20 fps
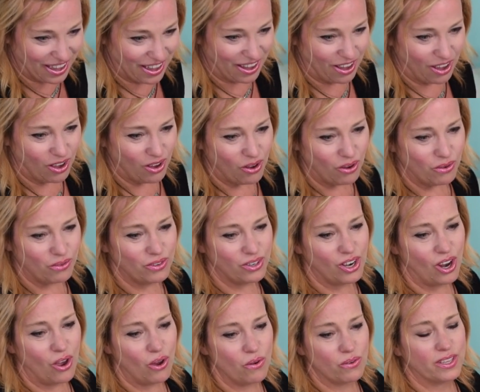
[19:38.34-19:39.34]
Oh,
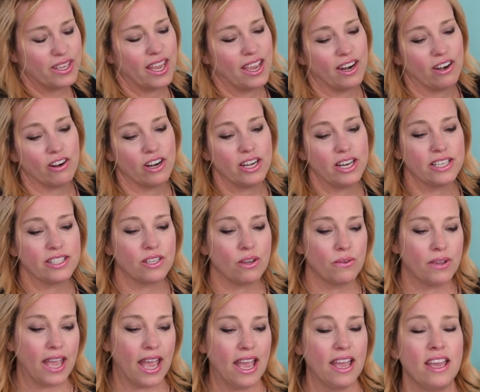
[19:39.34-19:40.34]
no, Karen, it's
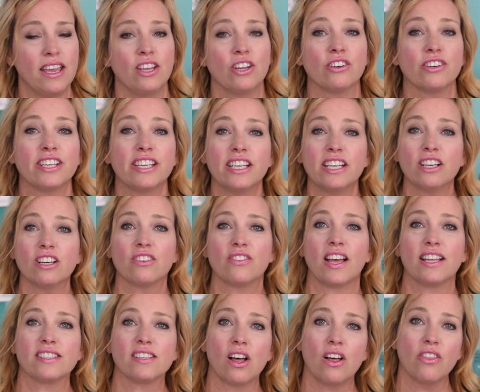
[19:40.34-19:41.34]
okay. You're here.
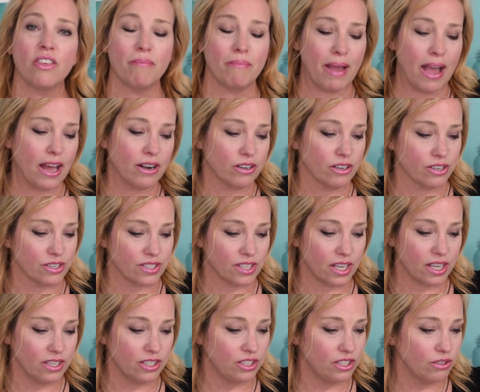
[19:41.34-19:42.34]
That's all that matters.
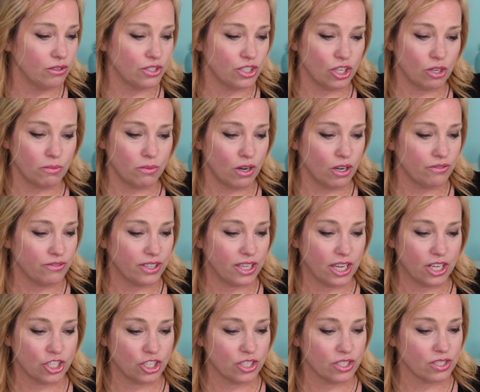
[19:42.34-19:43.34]
YouTube
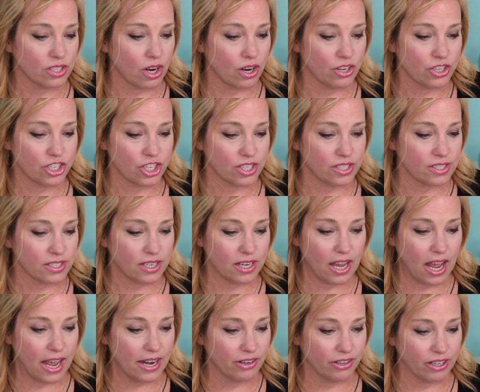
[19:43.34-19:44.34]
notifications are just,
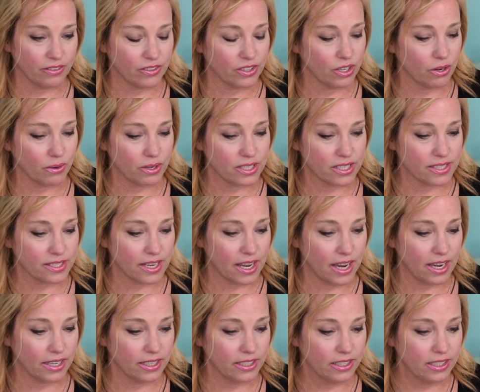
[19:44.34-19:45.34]
I don't even know what to
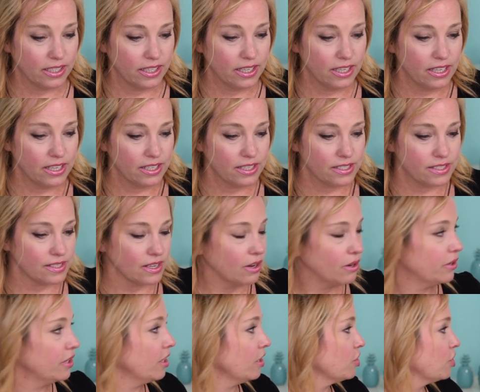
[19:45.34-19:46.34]
say. So
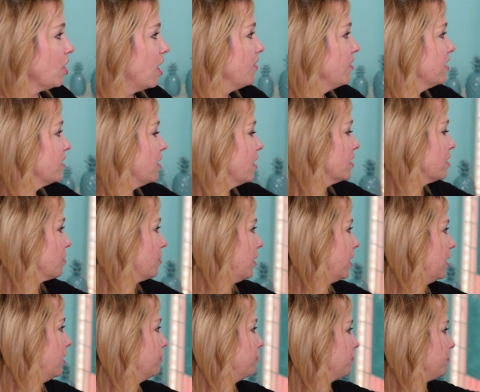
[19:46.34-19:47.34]
here, try this on,
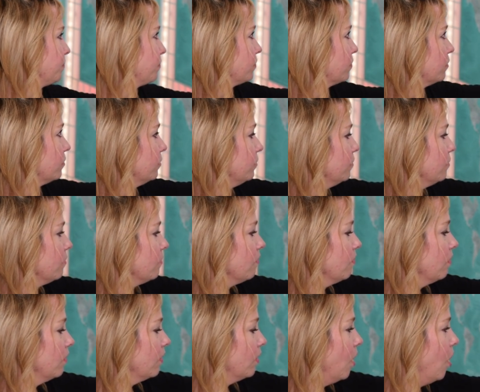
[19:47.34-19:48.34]
sweetie.
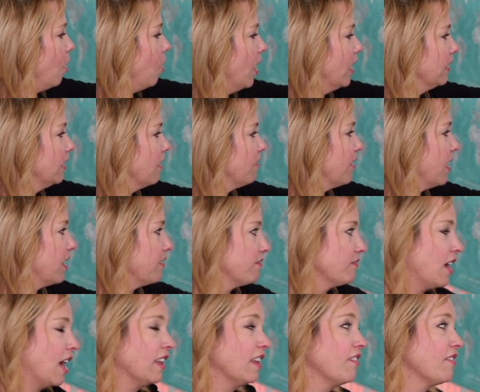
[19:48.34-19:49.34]
Oh, I love that.
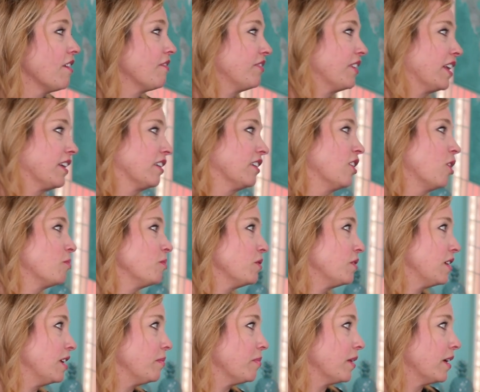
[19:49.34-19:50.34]
I love that flannel. I hope you
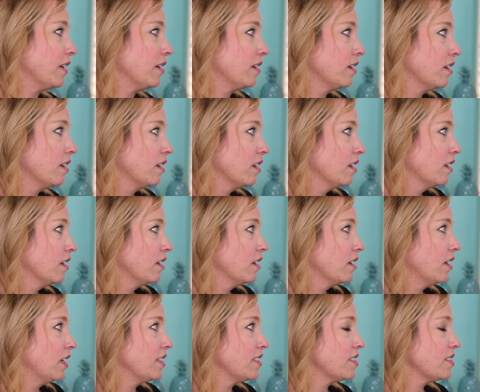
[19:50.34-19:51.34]
keep it.
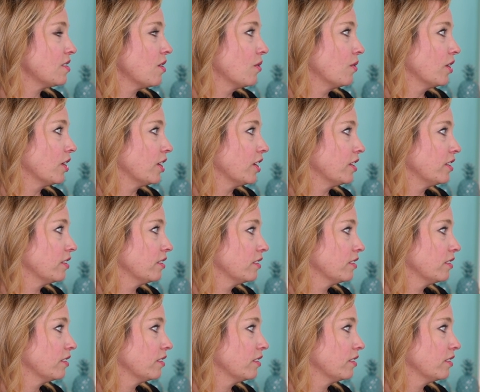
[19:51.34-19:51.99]
It's so good.